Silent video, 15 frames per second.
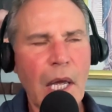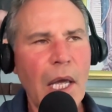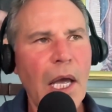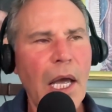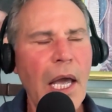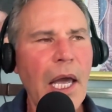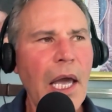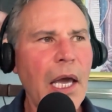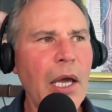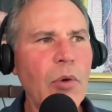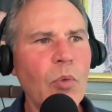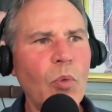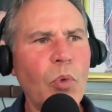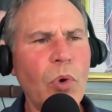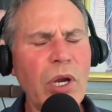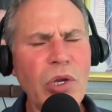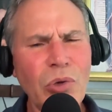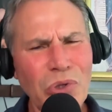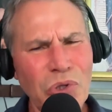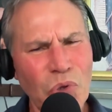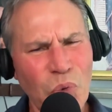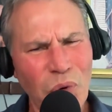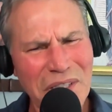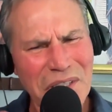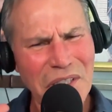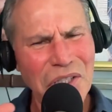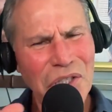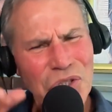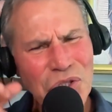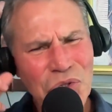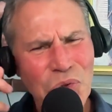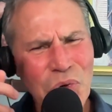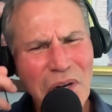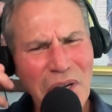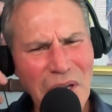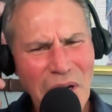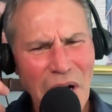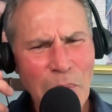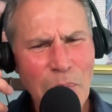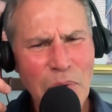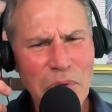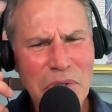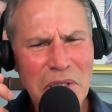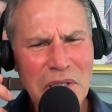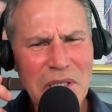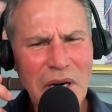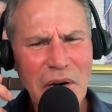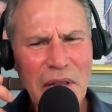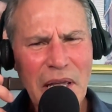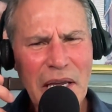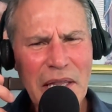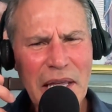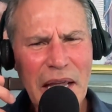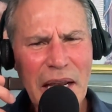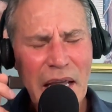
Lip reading: And when you twist and distort a young person's heart like that,